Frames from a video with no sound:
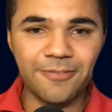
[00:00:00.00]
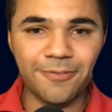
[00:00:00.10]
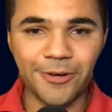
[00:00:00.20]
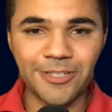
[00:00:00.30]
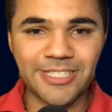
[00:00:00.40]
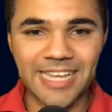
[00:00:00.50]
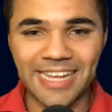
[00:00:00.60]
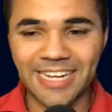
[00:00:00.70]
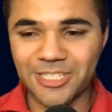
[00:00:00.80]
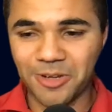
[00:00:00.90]
for
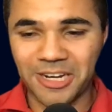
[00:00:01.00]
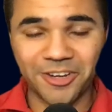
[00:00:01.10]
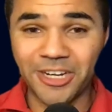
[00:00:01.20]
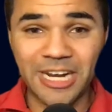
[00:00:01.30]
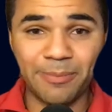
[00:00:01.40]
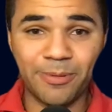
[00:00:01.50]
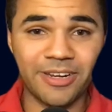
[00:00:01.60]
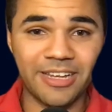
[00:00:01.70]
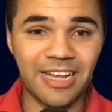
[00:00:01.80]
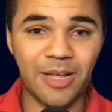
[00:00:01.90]
standings right now, you're not
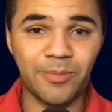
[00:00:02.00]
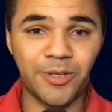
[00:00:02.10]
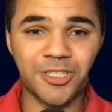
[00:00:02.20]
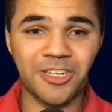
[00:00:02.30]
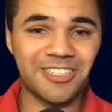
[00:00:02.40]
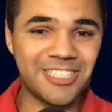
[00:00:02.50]
putting Kyle Busch on there.